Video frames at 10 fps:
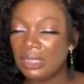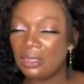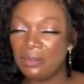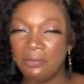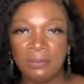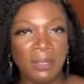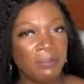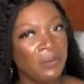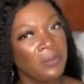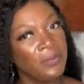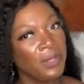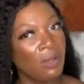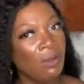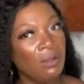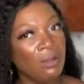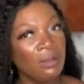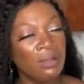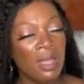it for my birthday haul.